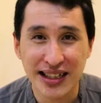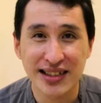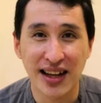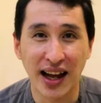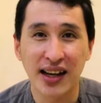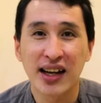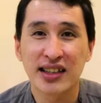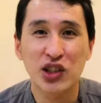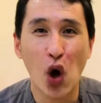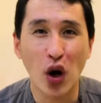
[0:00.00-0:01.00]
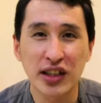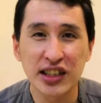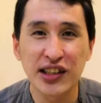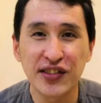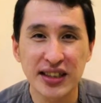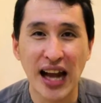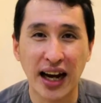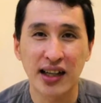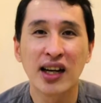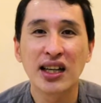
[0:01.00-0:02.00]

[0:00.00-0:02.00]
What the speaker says: is that the cognitive stack